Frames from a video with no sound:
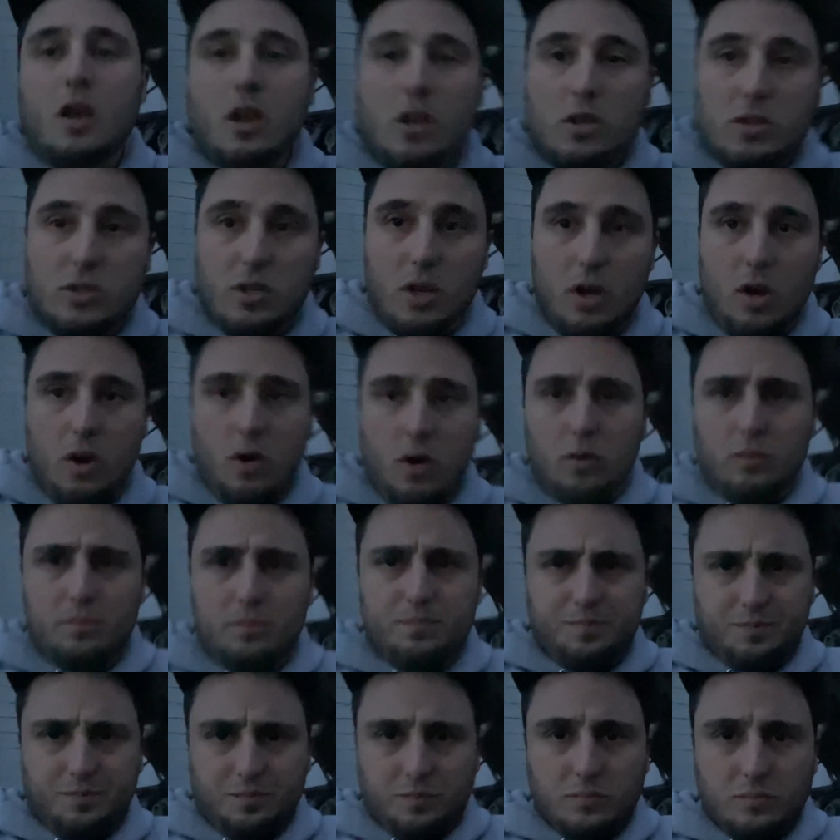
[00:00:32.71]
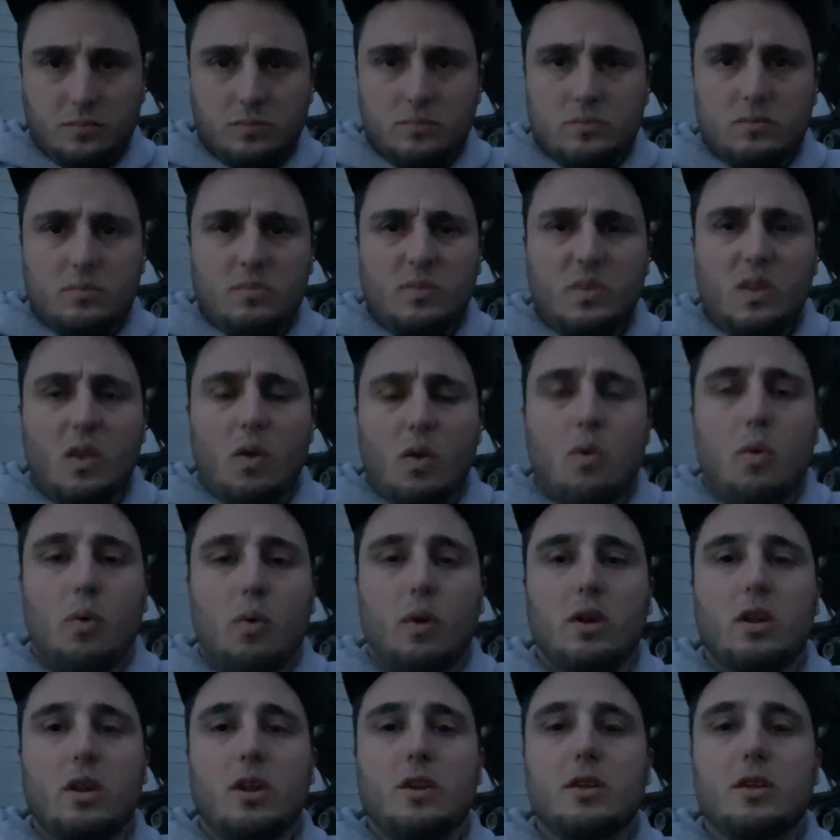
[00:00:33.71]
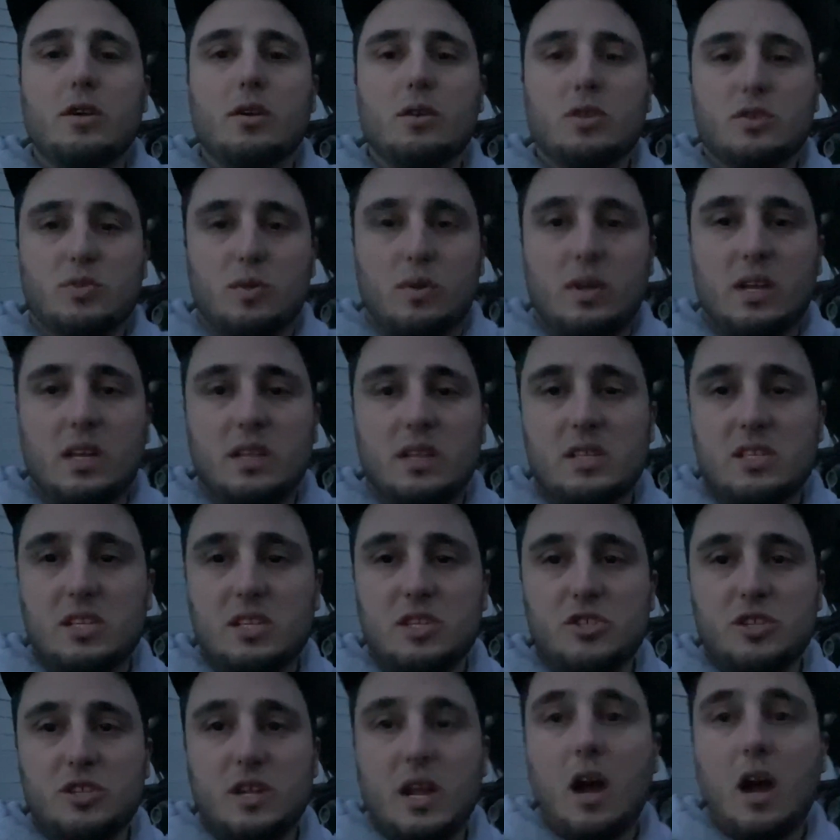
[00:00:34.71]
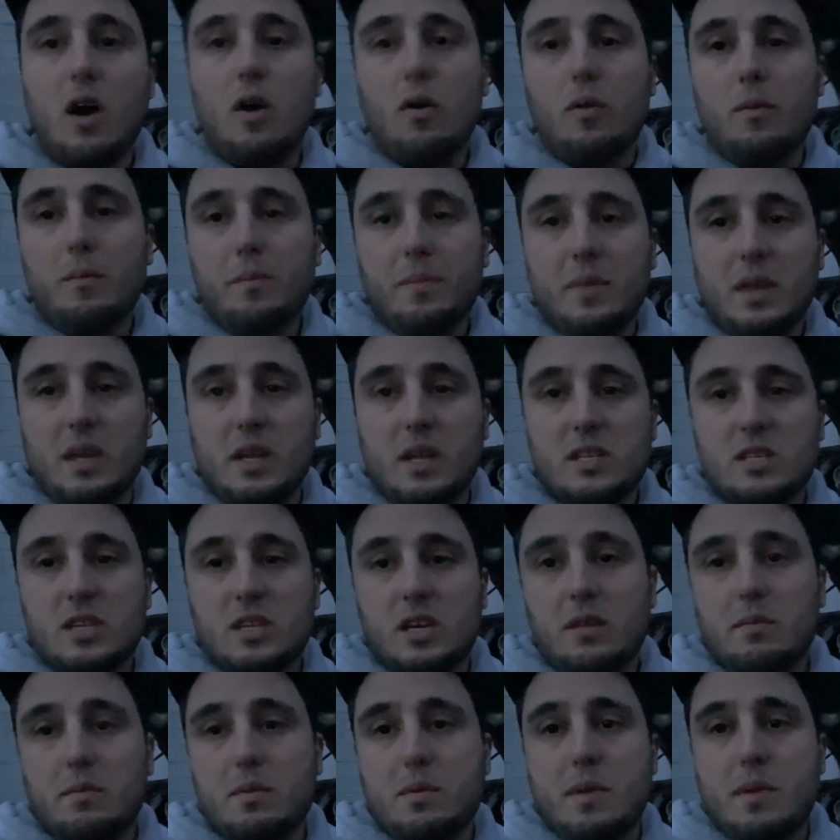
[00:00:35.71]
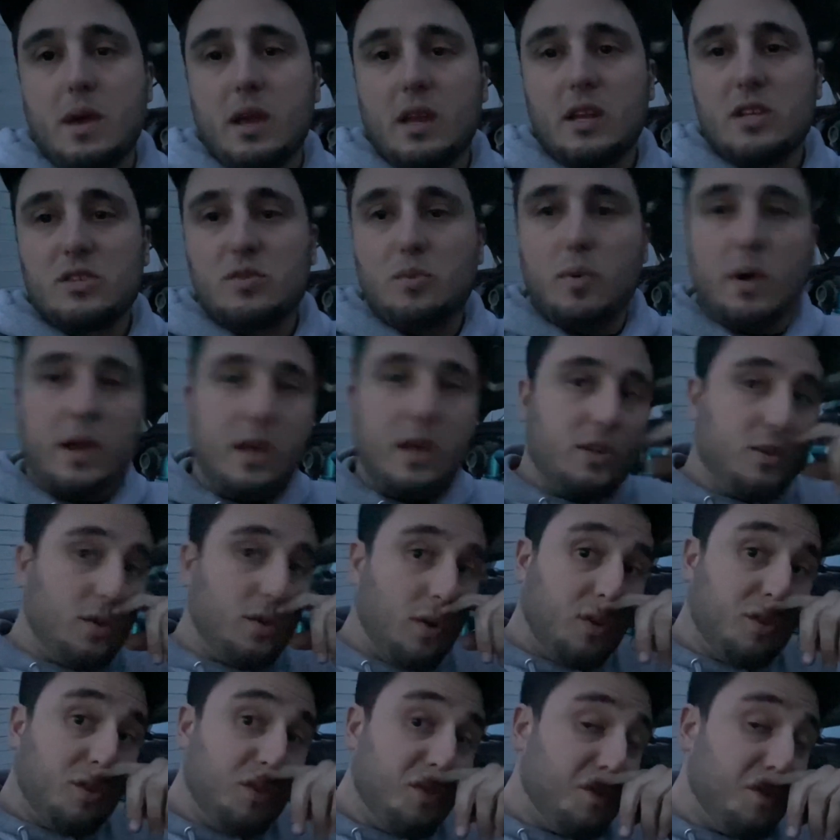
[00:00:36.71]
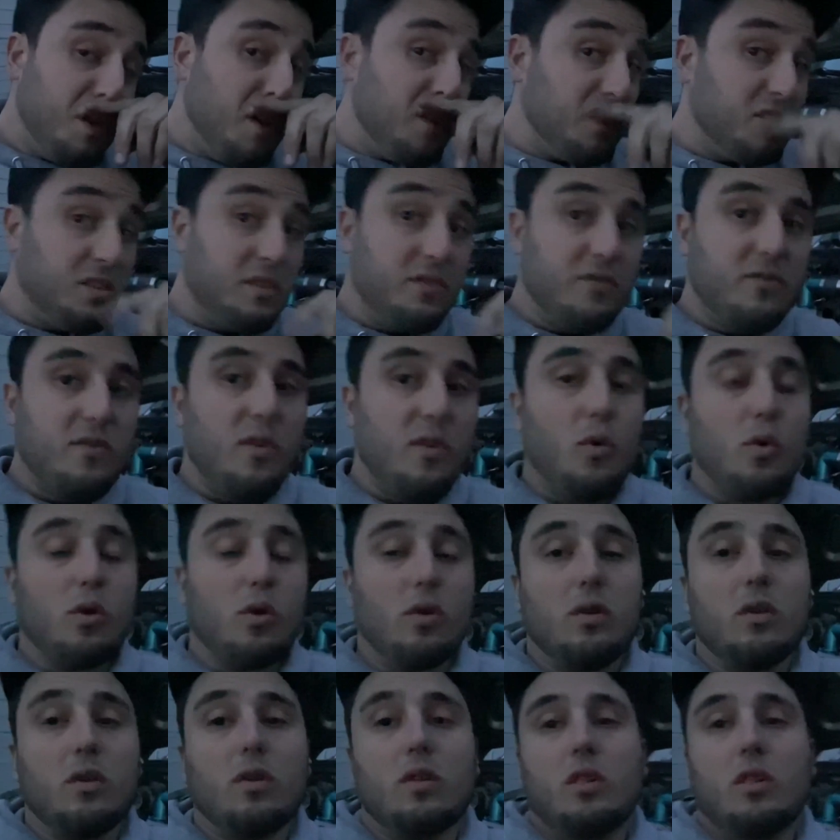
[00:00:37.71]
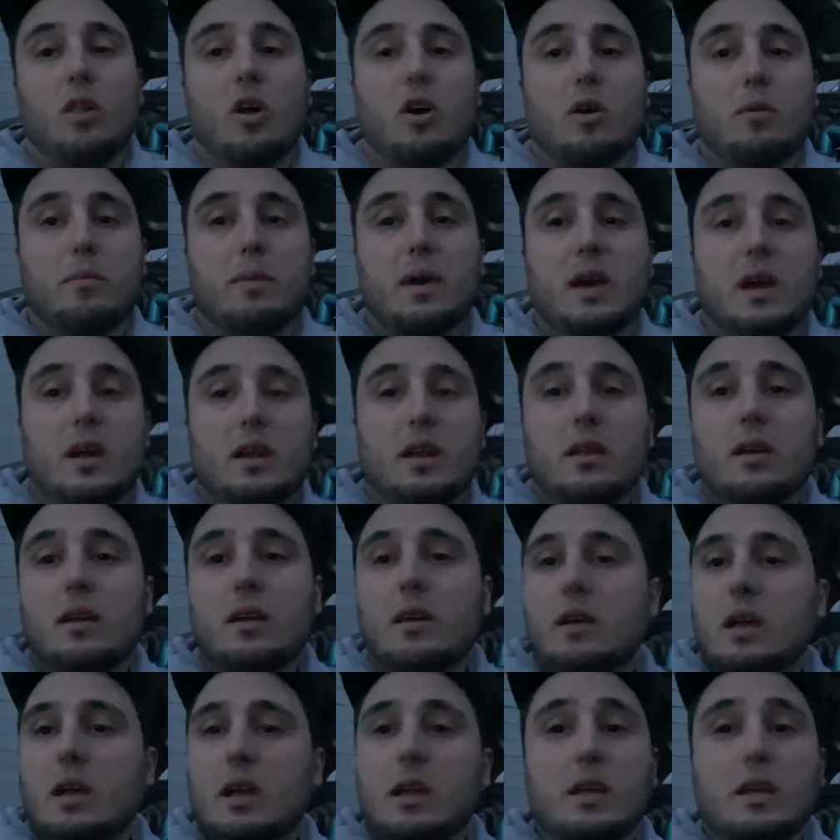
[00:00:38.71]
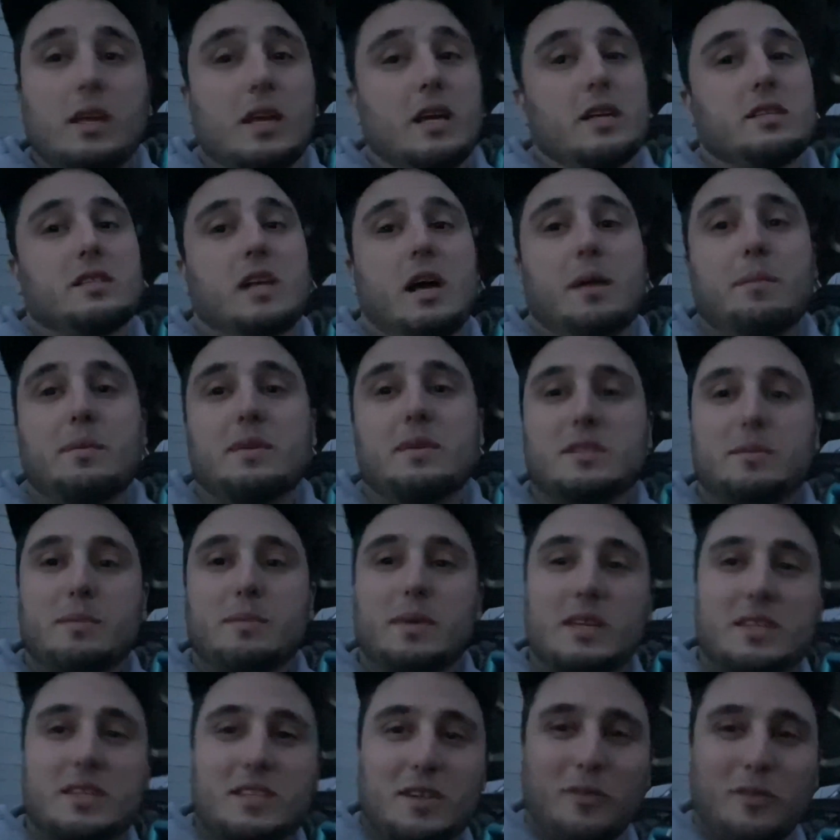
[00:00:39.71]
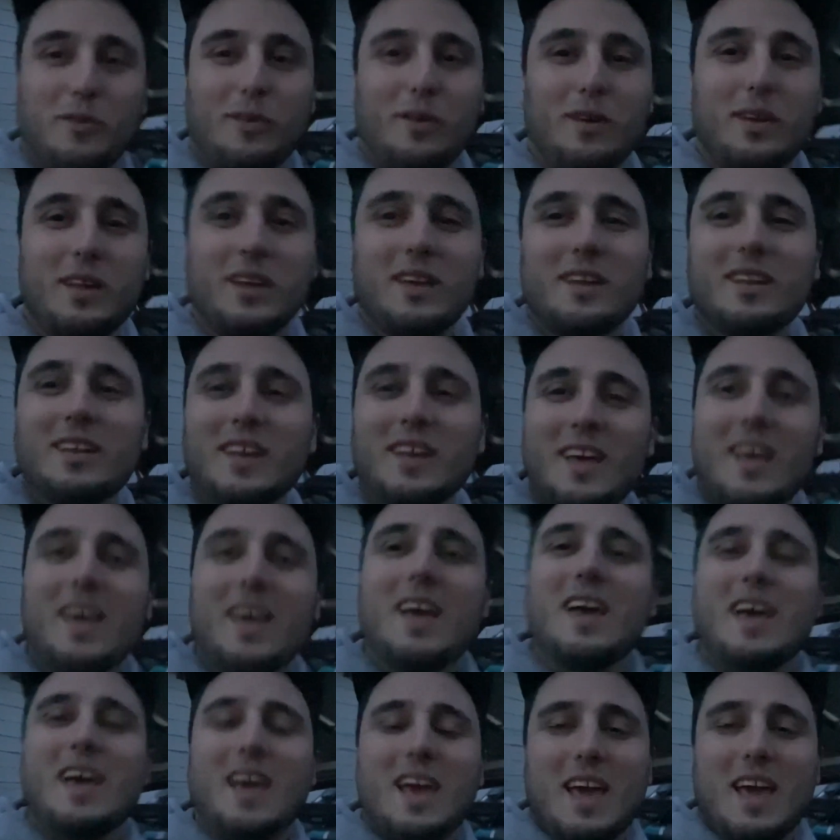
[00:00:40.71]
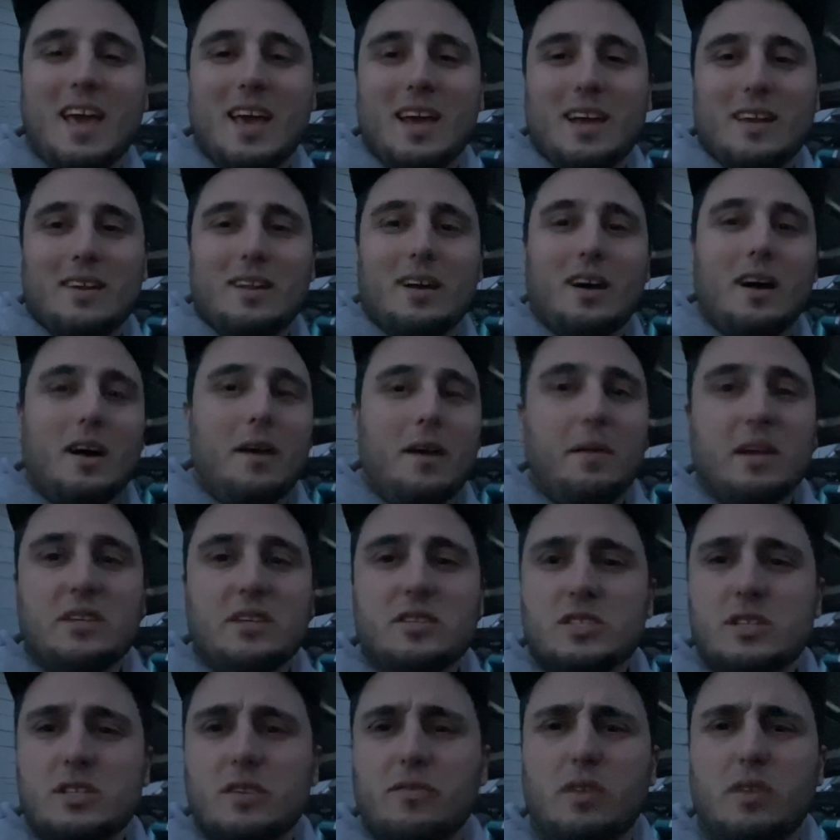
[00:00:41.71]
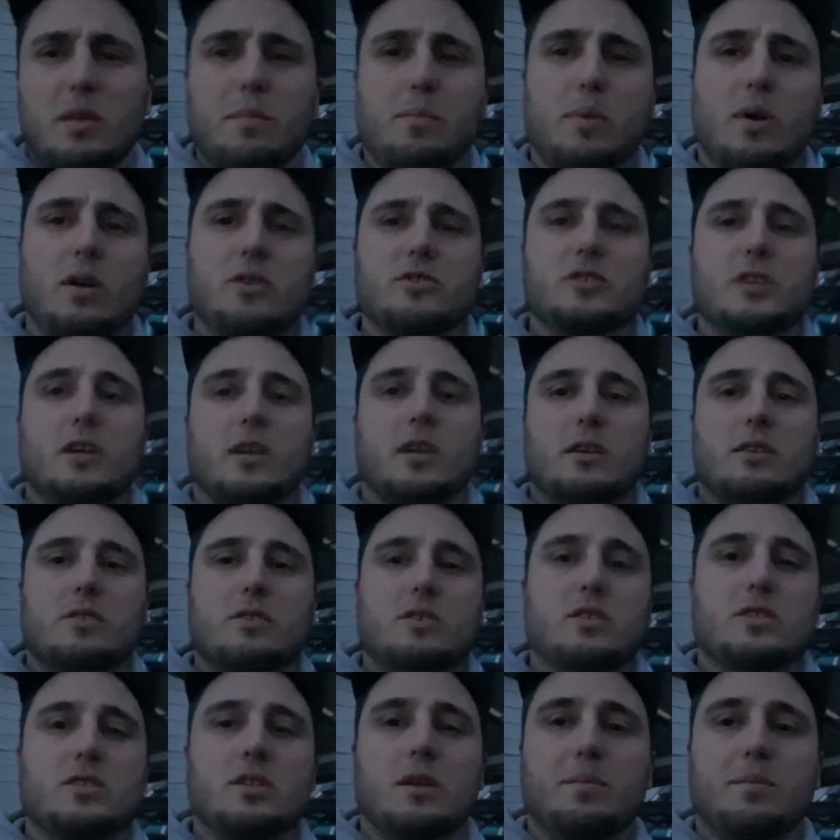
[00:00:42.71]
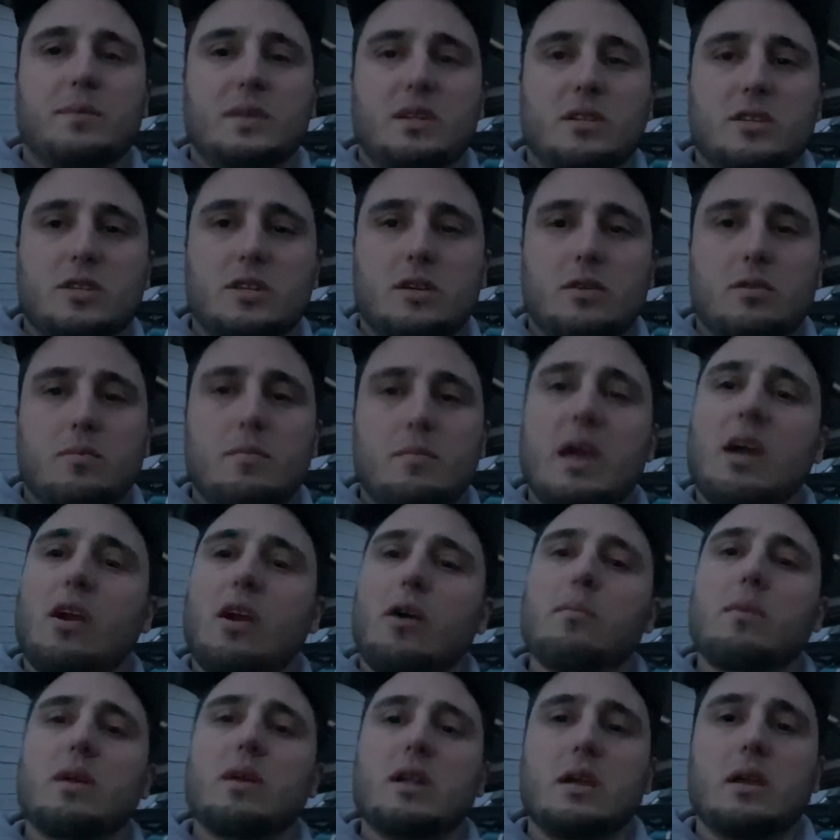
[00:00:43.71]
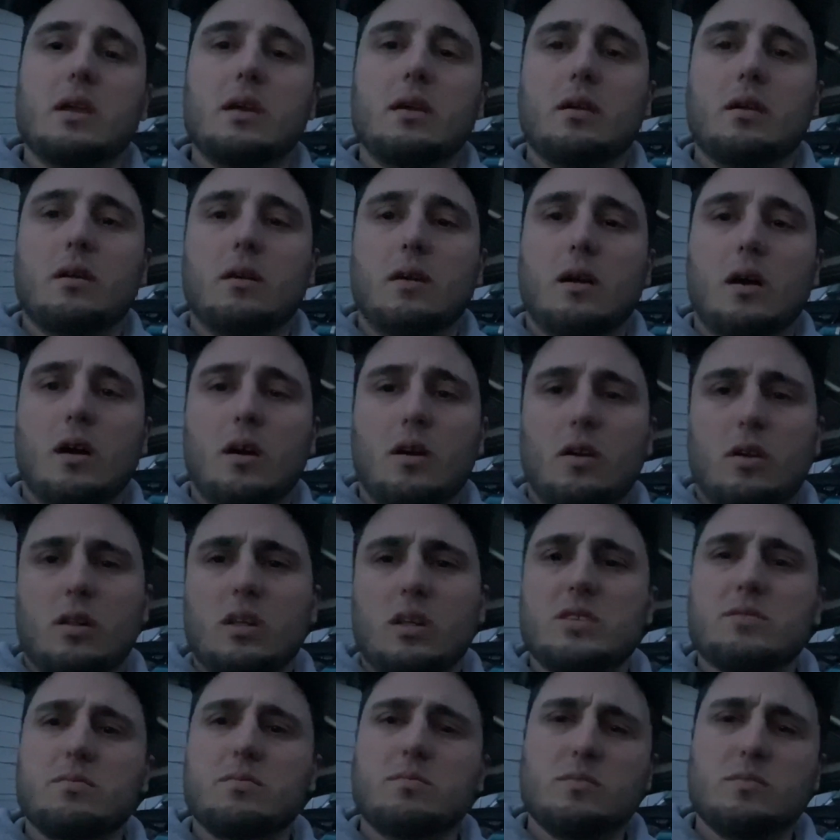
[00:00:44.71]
So what we're going to do is we're going to get this engine out, and it's going to be making its way into our 2004 long bed. Yes, happens to be silver again. And that's just a flip project, just something to make our money, or at least